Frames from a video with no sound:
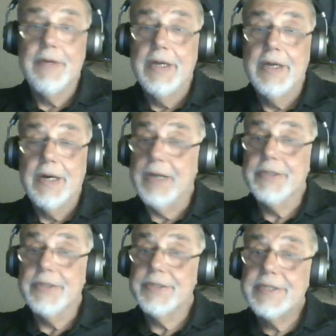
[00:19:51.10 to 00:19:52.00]

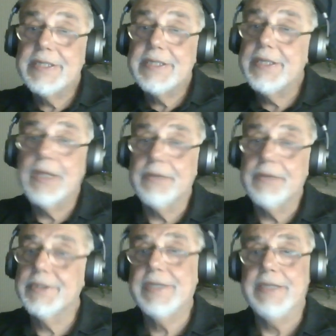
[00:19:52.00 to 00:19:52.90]
160,000
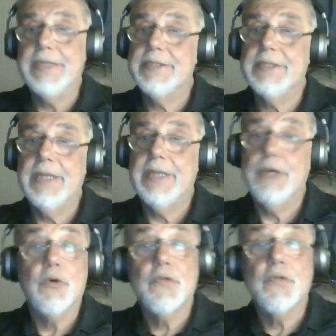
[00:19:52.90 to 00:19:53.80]
cases a day
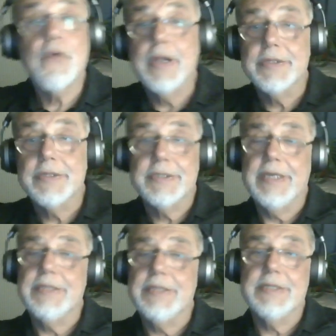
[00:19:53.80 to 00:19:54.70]
or 400
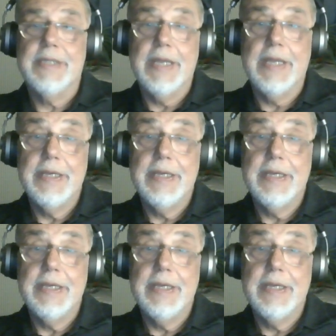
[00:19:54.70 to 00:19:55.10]
cases a day,